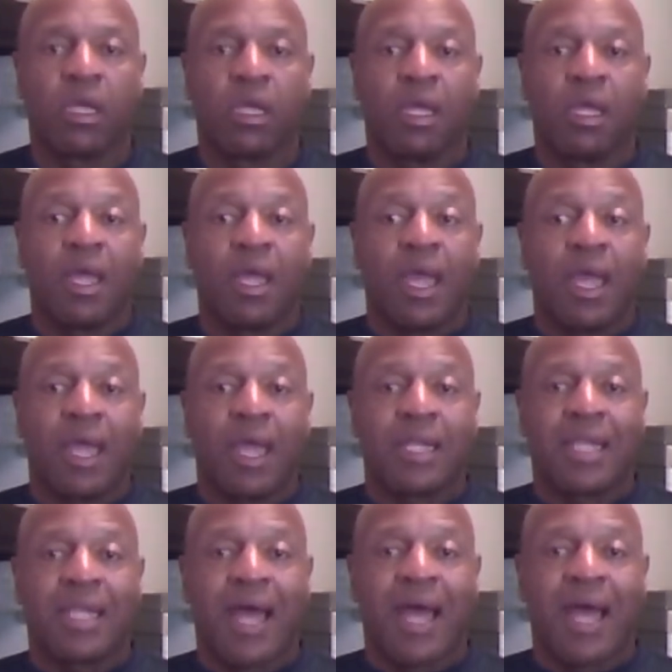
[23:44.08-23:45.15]
and
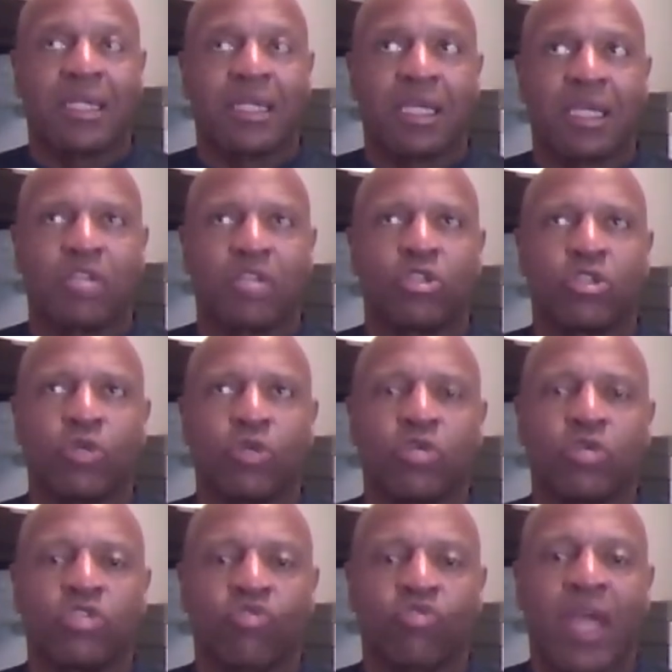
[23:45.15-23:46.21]
not get too
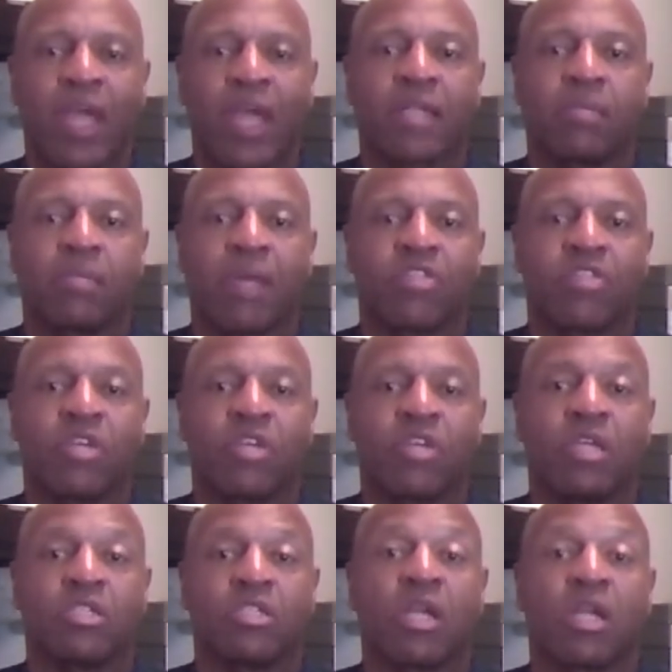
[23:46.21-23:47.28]
distracted by things
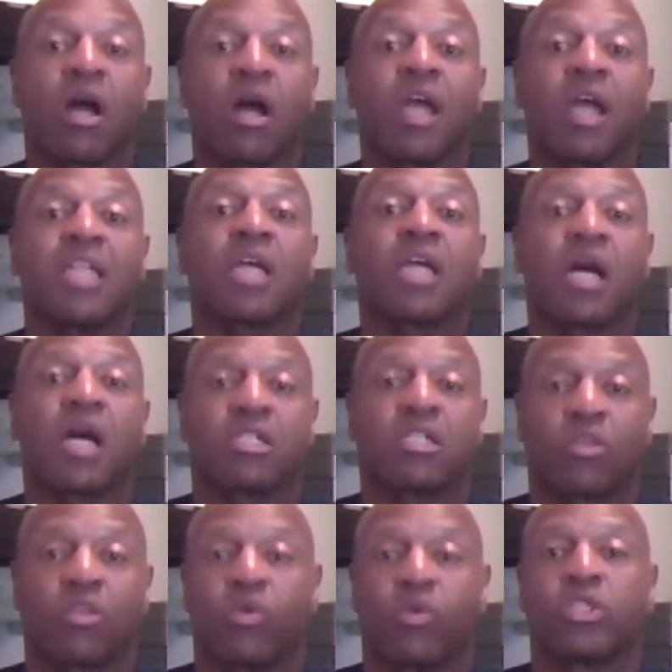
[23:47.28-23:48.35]
that are
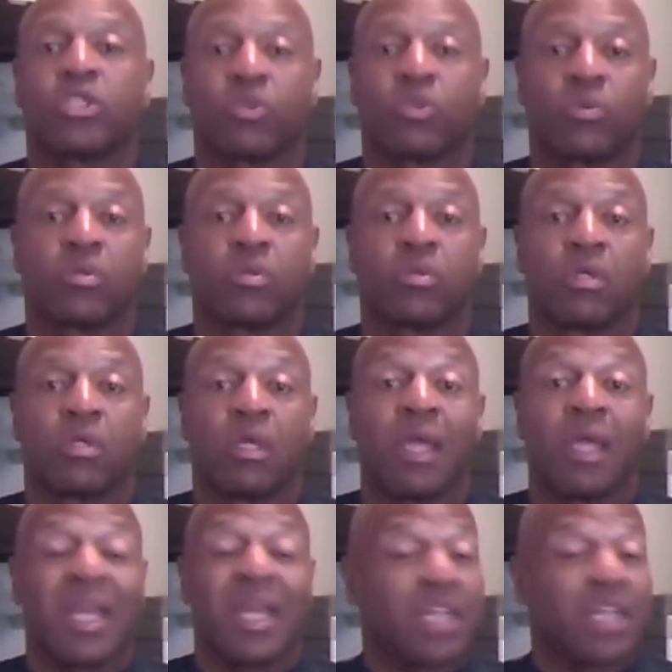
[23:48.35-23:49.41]
inconsequential.
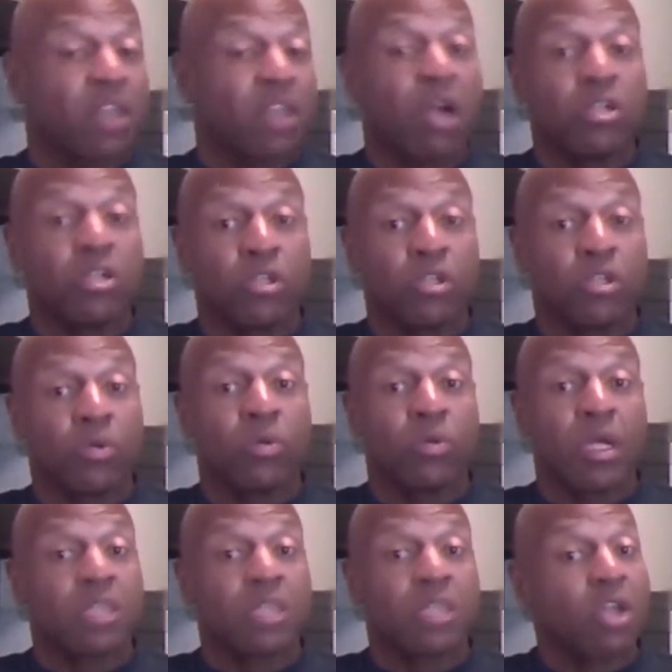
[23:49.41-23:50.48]
And that's hard to do, and
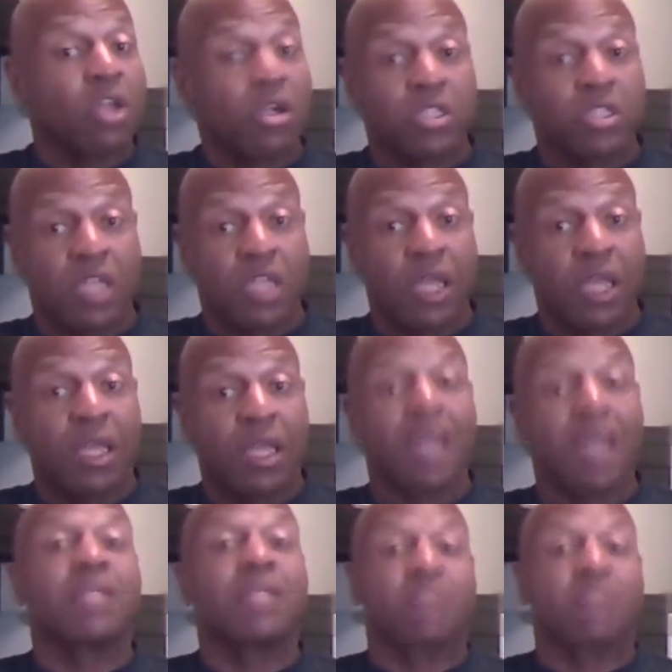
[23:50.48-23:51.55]
it's hard to say, and it's hard to